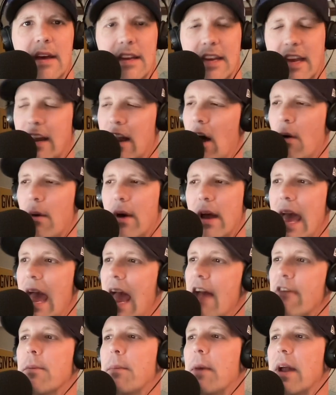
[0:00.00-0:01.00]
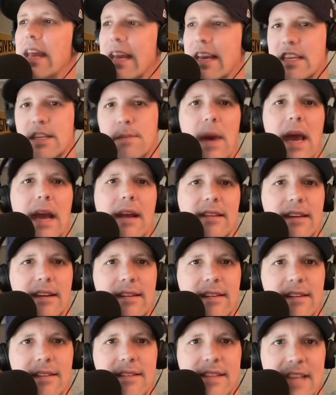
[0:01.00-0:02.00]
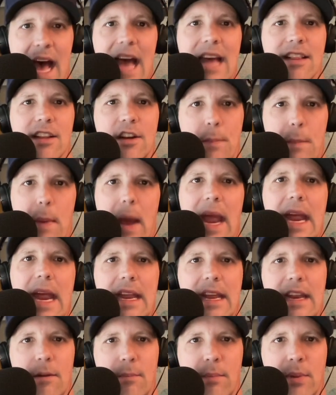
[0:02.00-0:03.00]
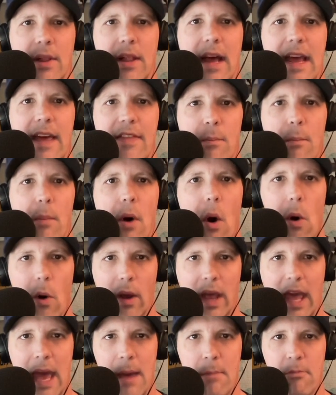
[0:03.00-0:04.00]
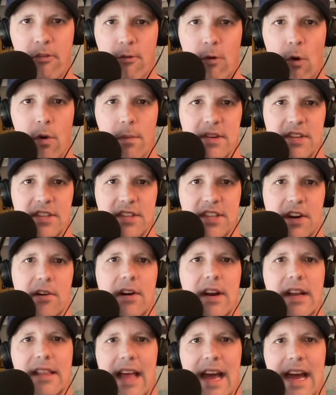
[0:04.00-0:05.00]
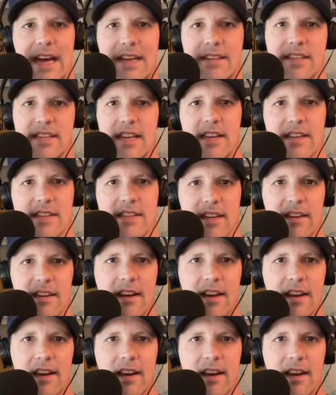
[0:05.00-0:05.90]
You know, everybody expected Tyler Beatty to play in the bowl game for Missouri last season,